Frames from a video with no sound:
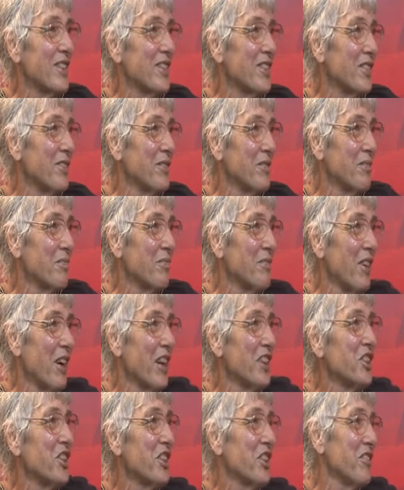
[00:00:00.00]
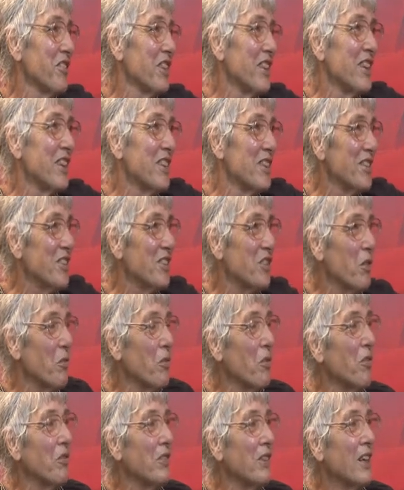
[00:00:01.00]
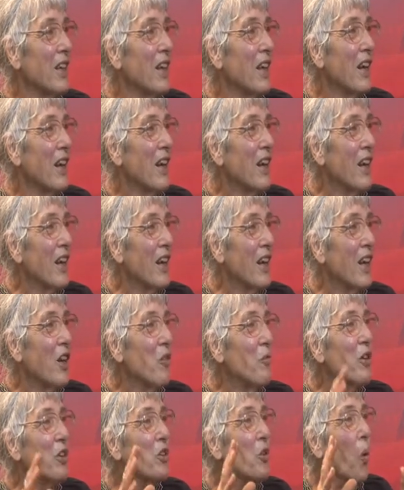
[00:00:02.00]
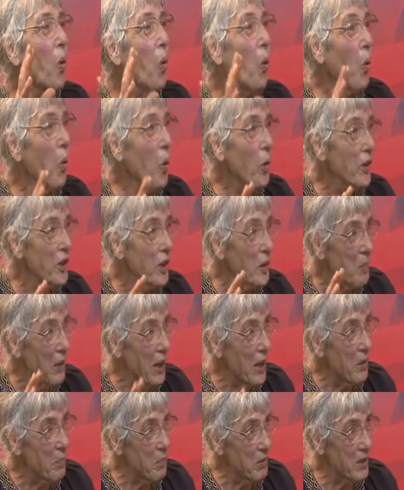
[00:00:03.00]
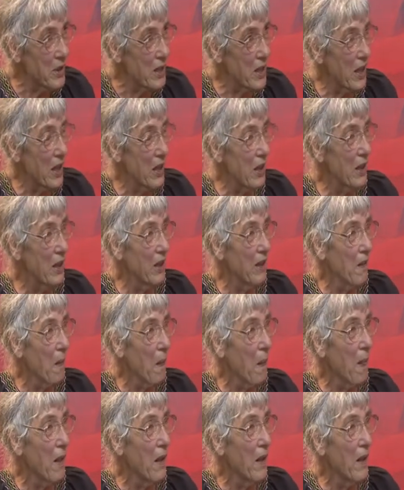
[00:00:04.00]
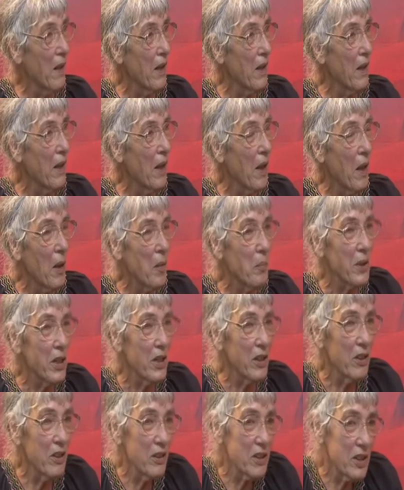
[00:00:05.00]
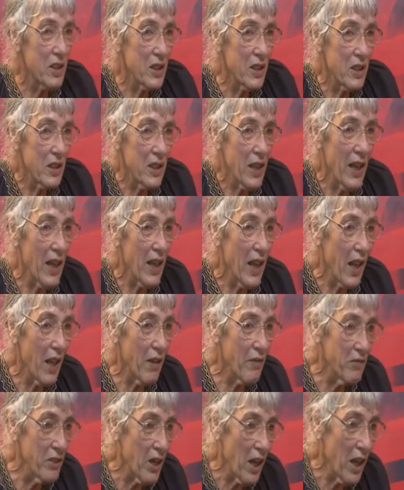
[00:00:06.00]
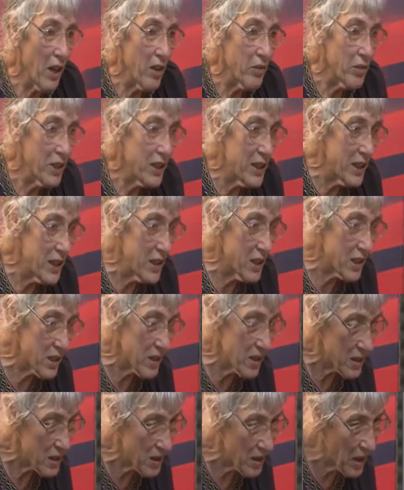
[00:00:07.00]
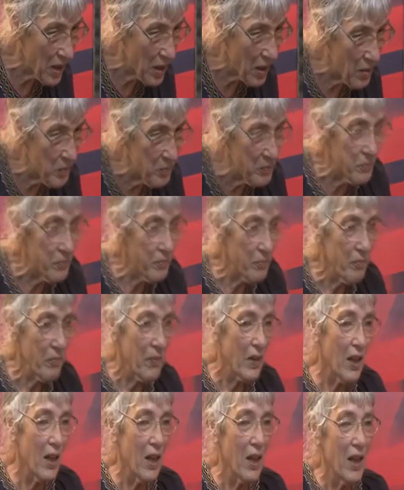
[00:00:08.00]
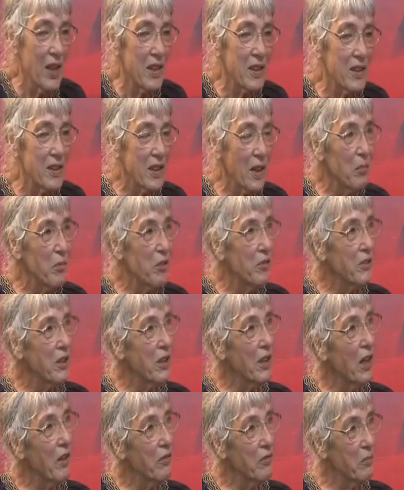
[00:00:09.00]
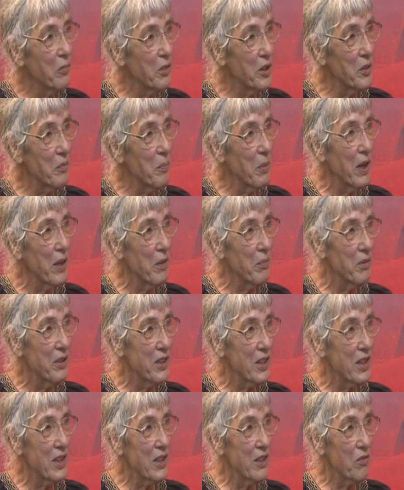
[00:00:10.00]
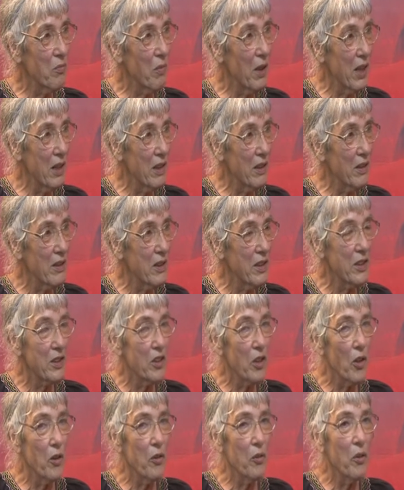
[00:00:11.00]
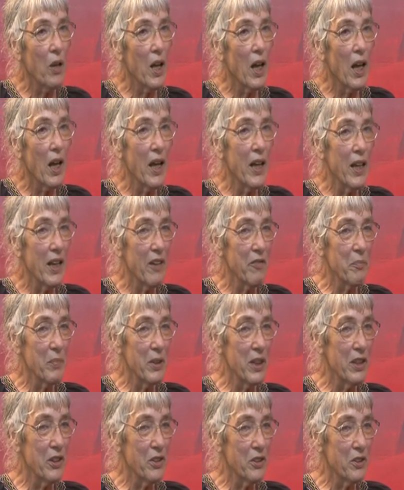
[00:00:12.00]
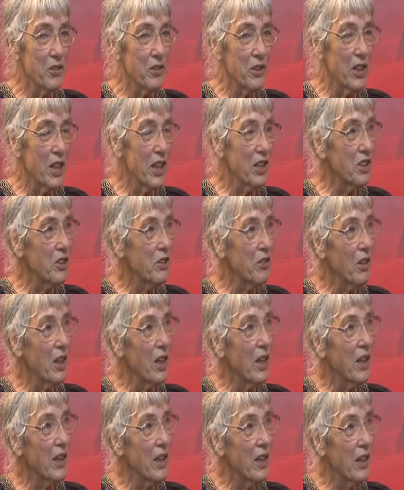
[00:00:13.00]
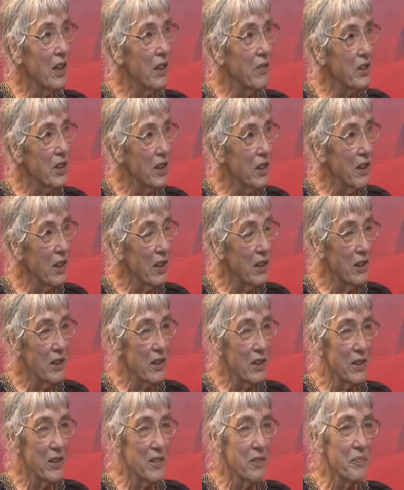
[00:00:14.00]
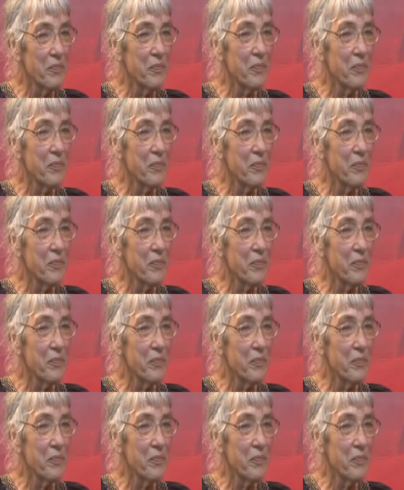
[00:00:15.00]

to Nigeria, and so on, mm-hmm. with all the papers there. Because they have now released um, some of the government papers as well. So I have been to the National Archives in London